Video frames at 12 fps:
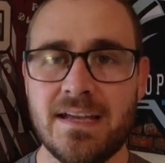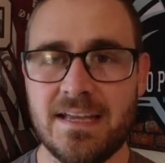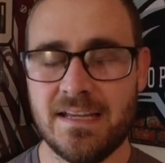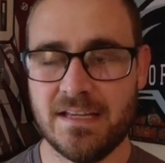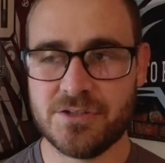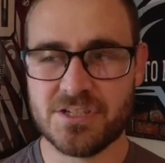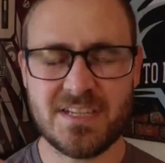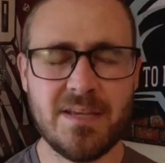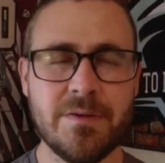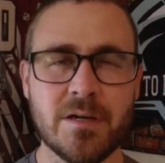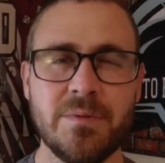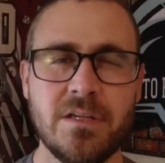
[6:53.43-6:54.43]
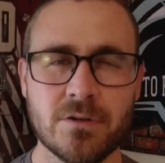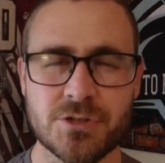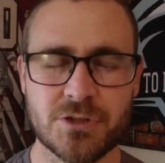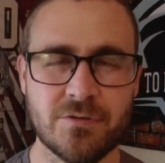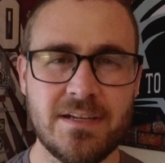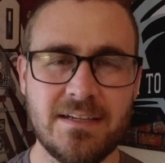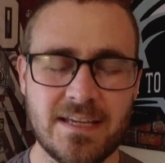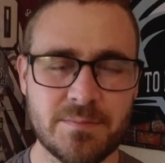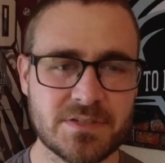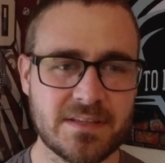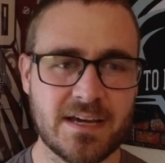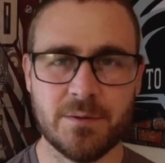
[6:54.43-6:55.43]
And just email me your screen name,
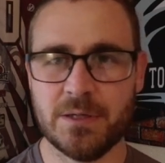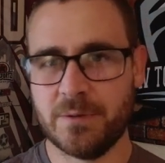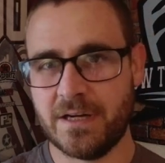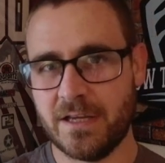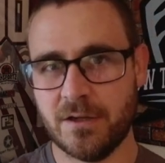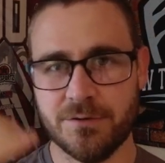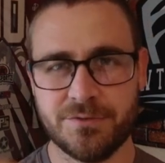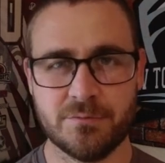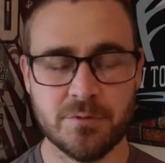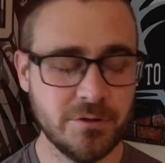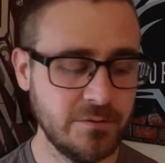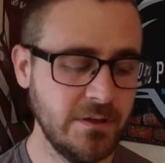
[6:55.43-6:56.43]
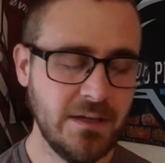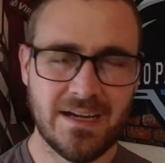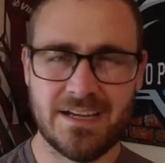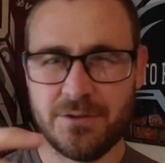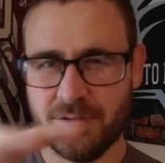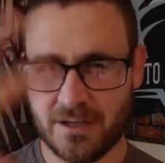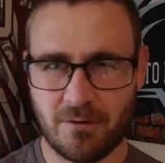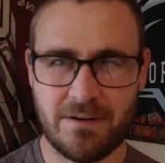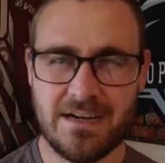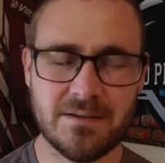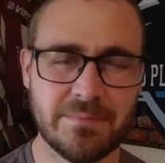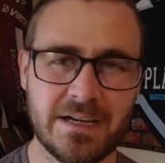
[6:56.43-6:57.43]
so that way when I go through, I do like a
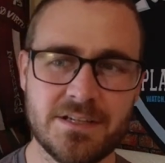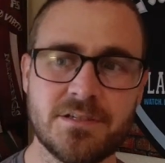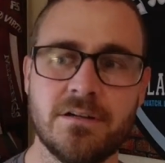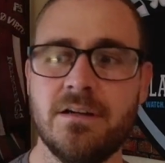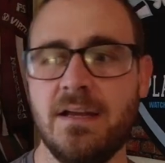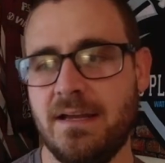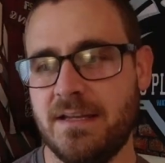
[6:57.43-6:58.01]
randomizer.